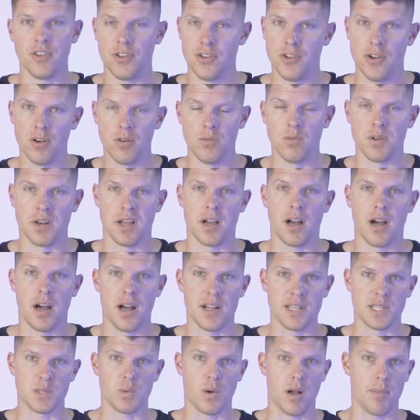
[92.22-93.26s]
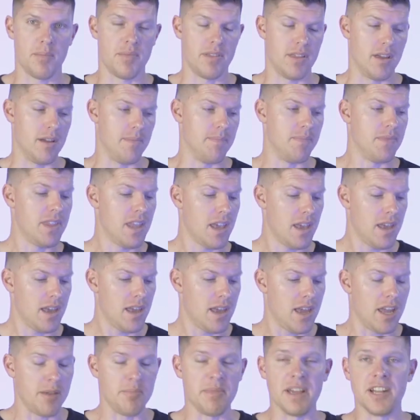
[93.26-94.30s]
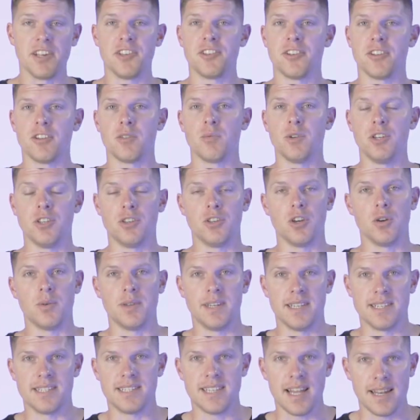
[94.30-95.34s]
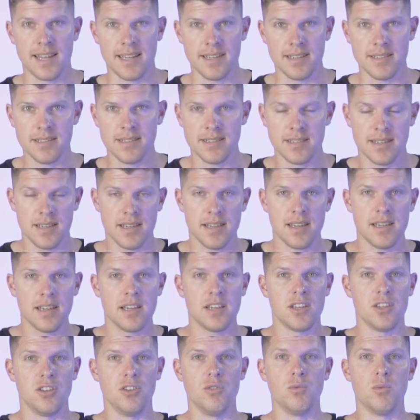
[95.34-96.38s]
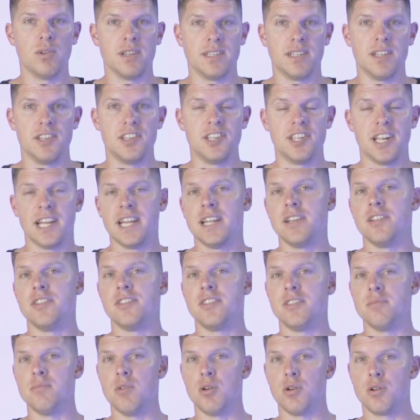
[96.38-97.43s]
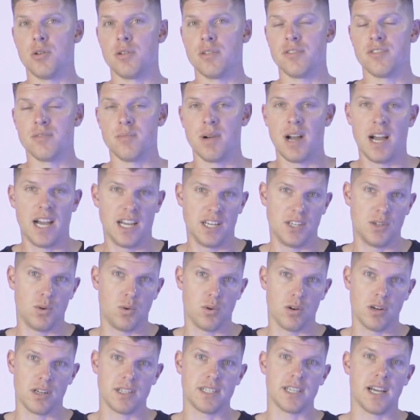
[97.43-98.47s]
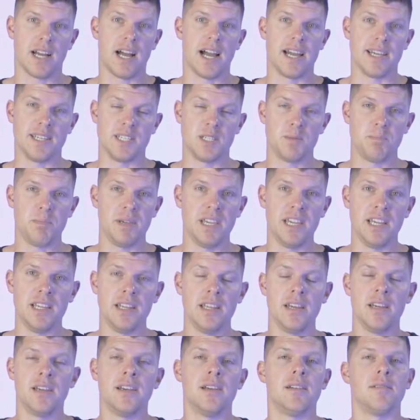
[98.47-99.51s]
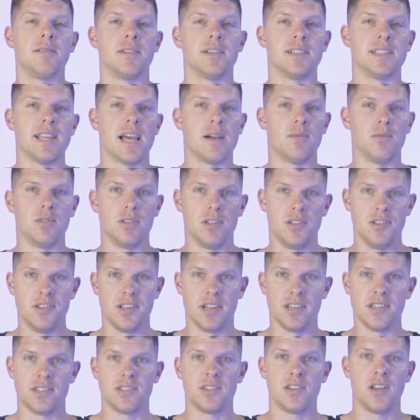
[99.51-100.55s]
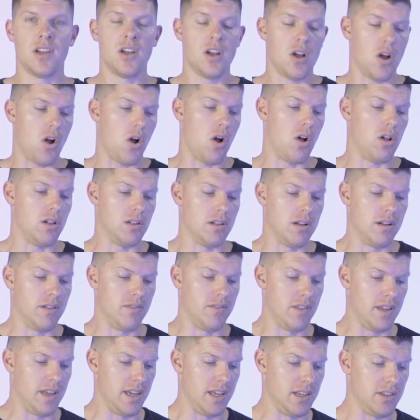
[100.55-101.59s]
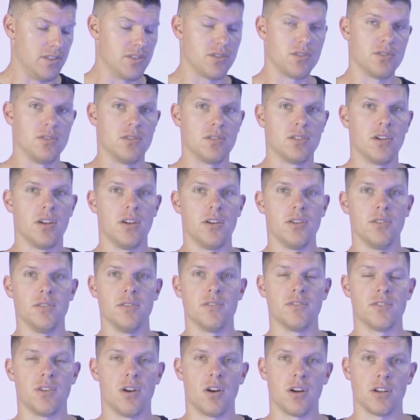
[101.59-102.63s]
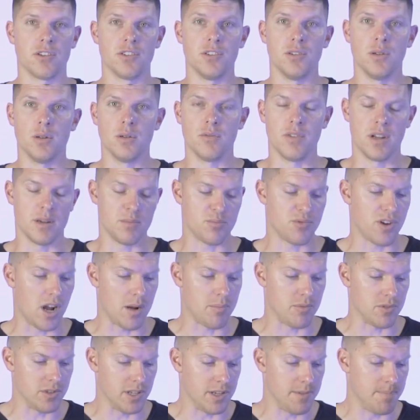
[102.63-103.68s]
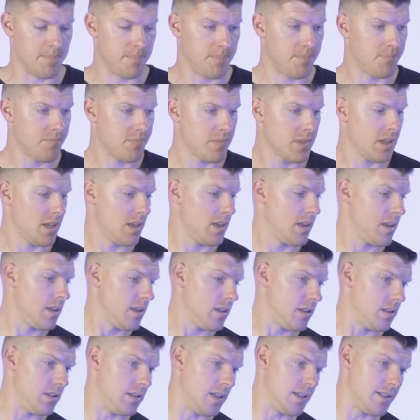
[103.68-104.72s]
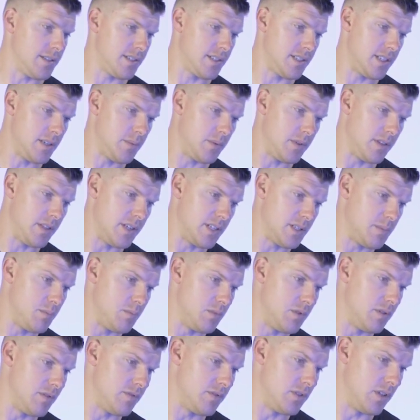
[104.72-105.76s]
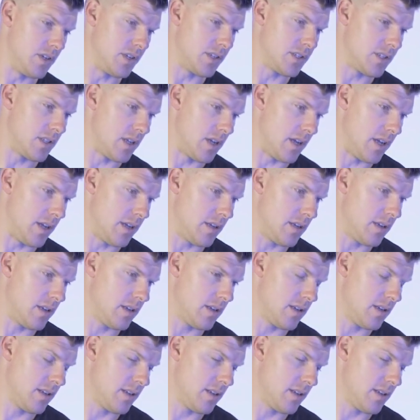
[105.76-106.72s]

You don't want to hot swap them. And make sure when you go into settings, you want to change the motor from high torque to high speed because that will adjust all of the internal code for ARC 2 to run properly. Let's see what this move looks like